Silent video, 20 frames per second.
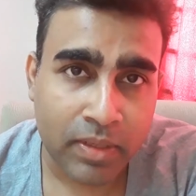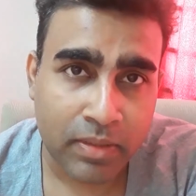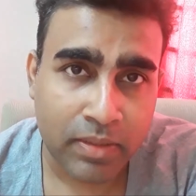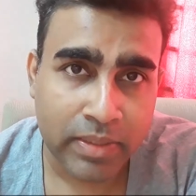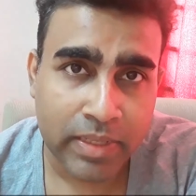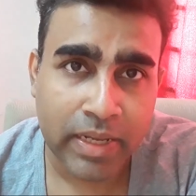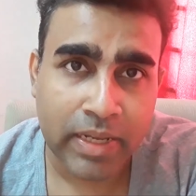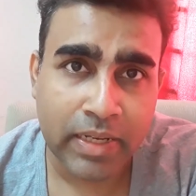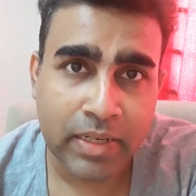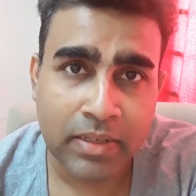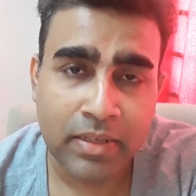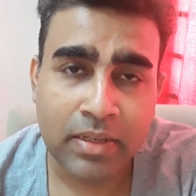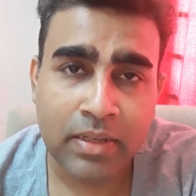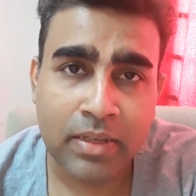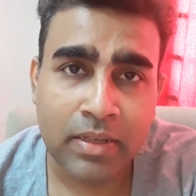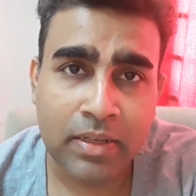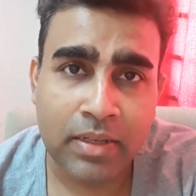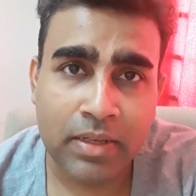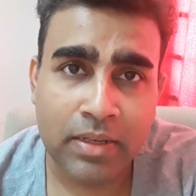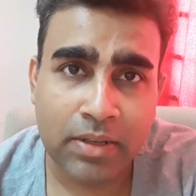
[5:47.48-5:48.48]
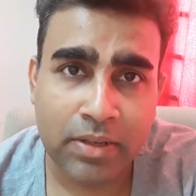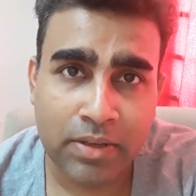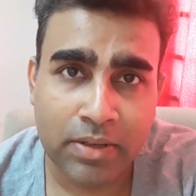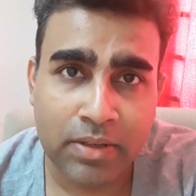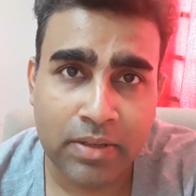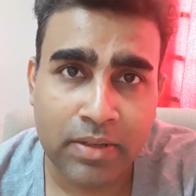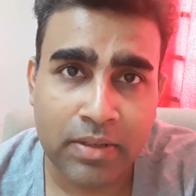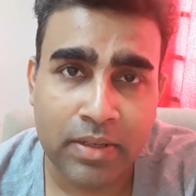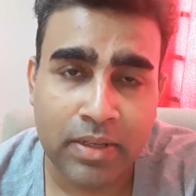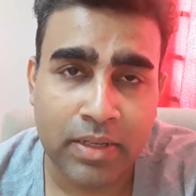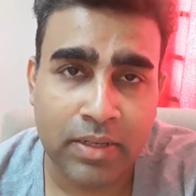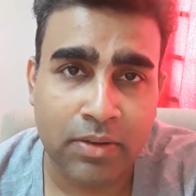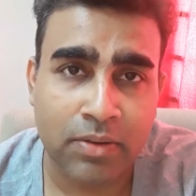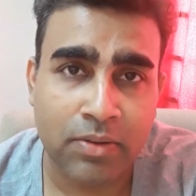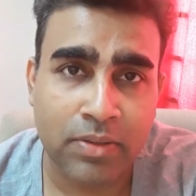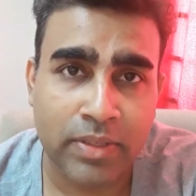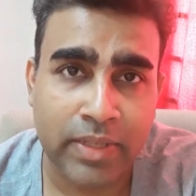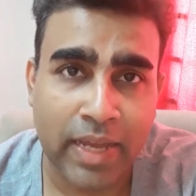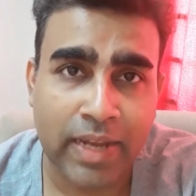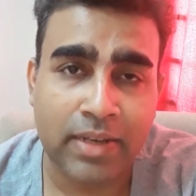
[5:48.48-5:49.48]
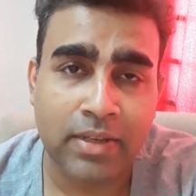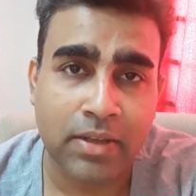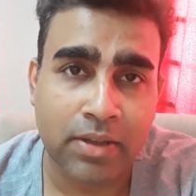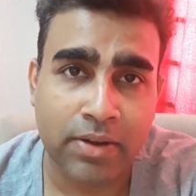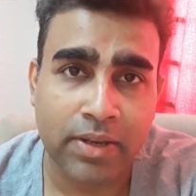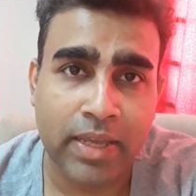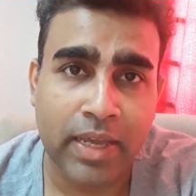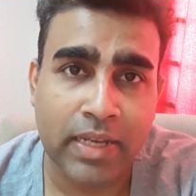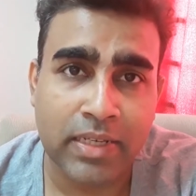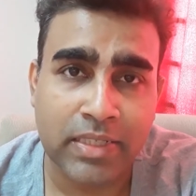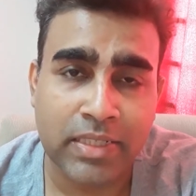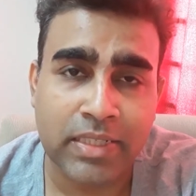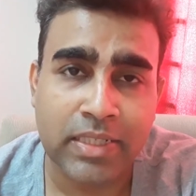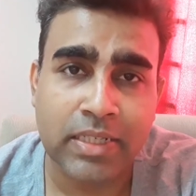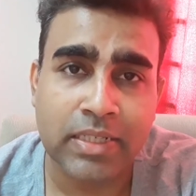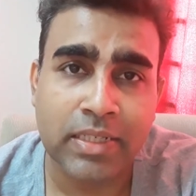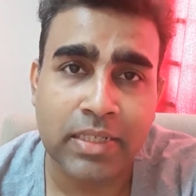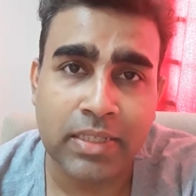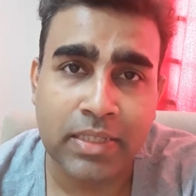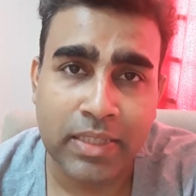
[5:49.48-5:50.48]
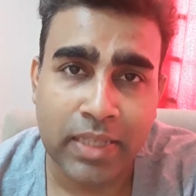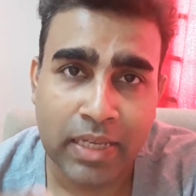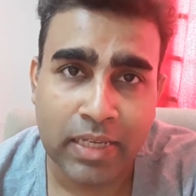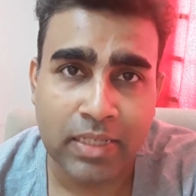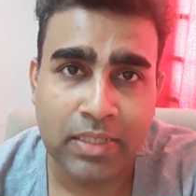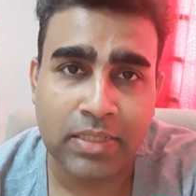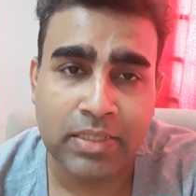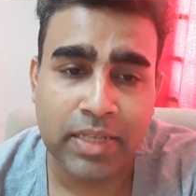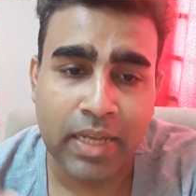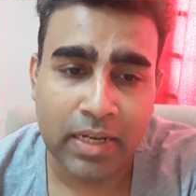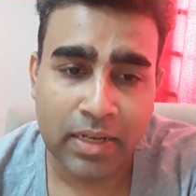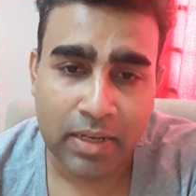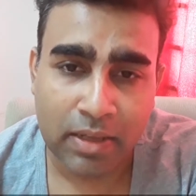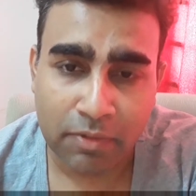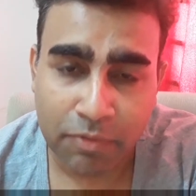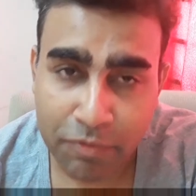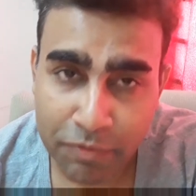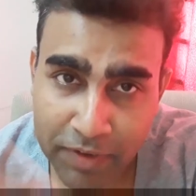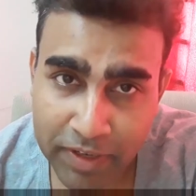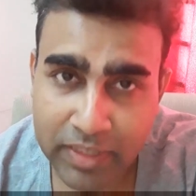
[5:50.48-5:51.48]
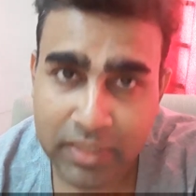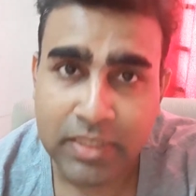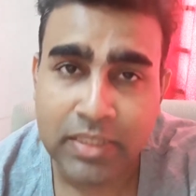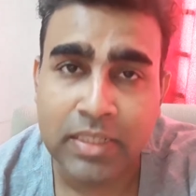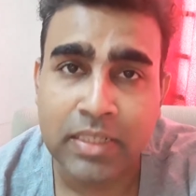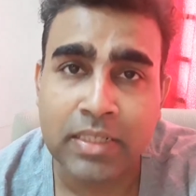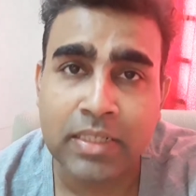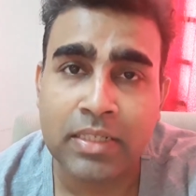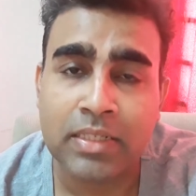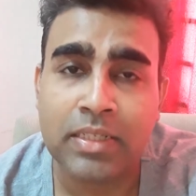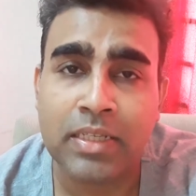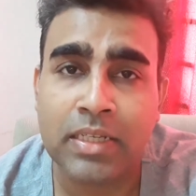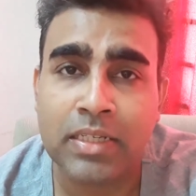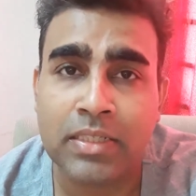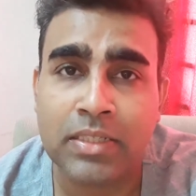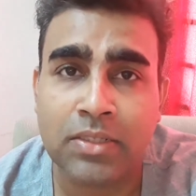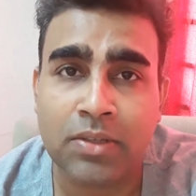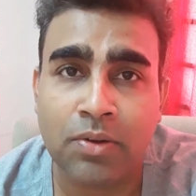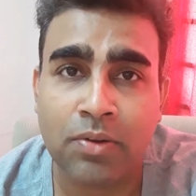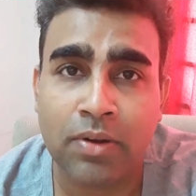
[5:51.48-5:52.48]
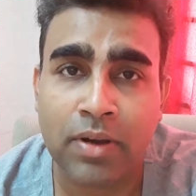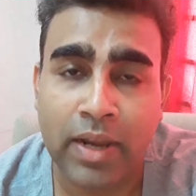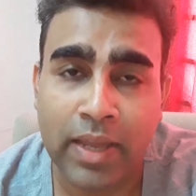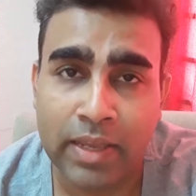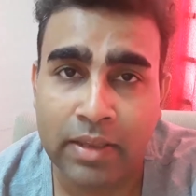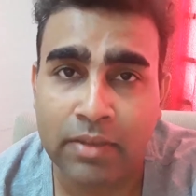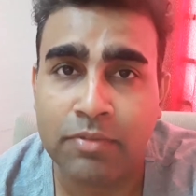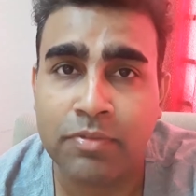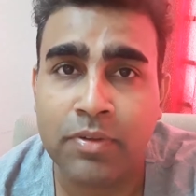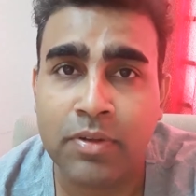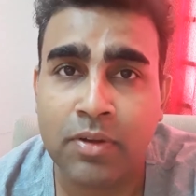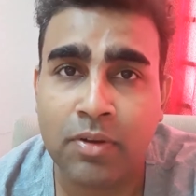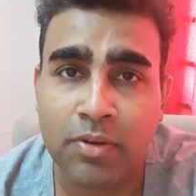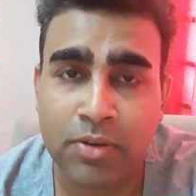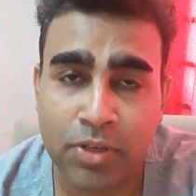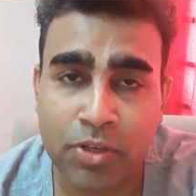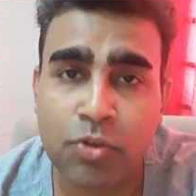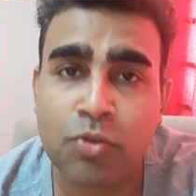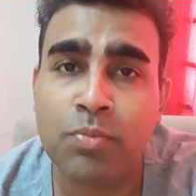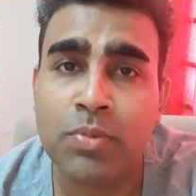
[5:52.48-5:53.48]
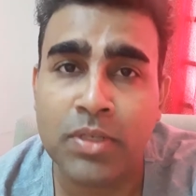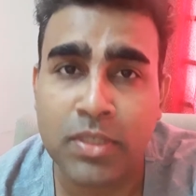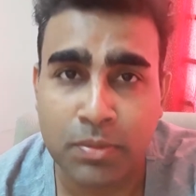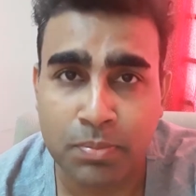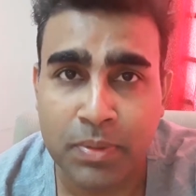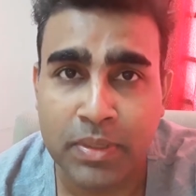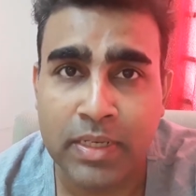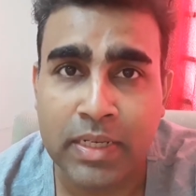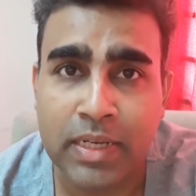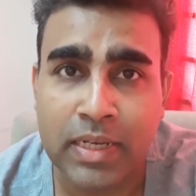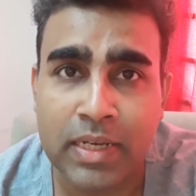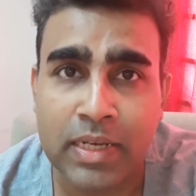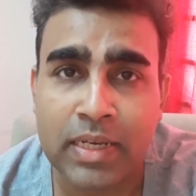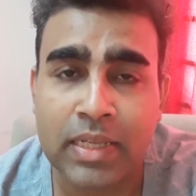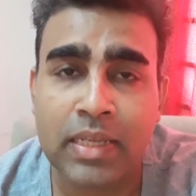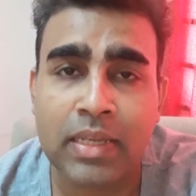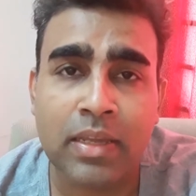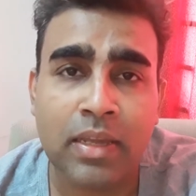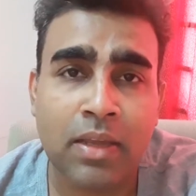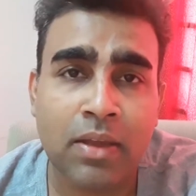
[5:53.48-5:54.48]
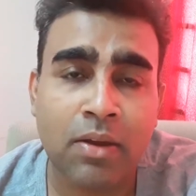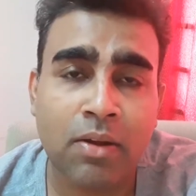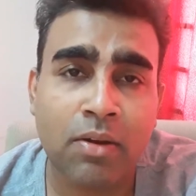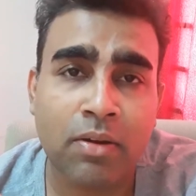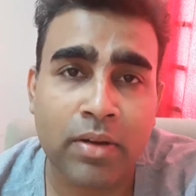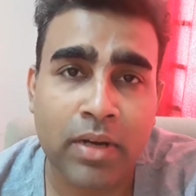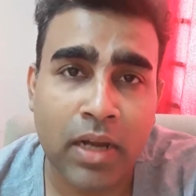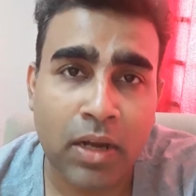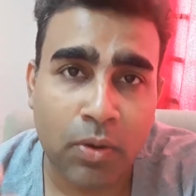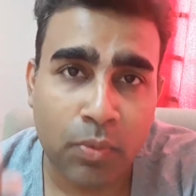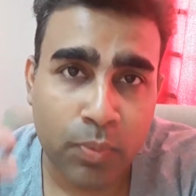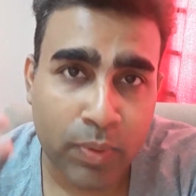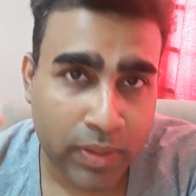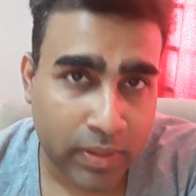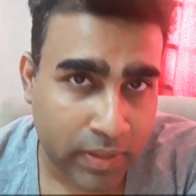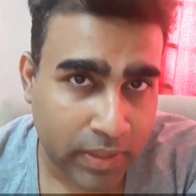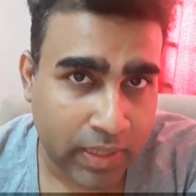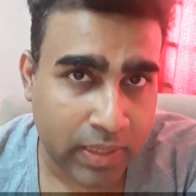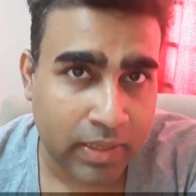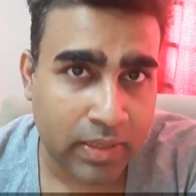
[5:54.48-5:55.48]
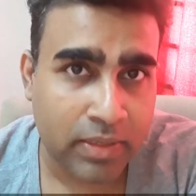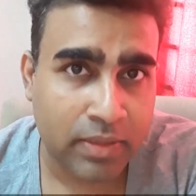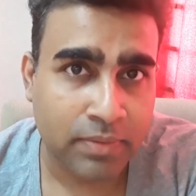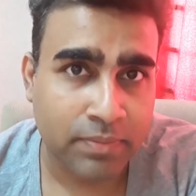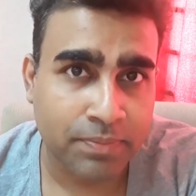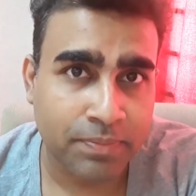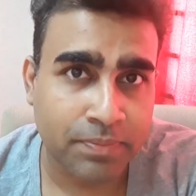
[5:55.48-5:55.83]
that that creates certain things, that affects certain things on life, on humans, particularly on how we think.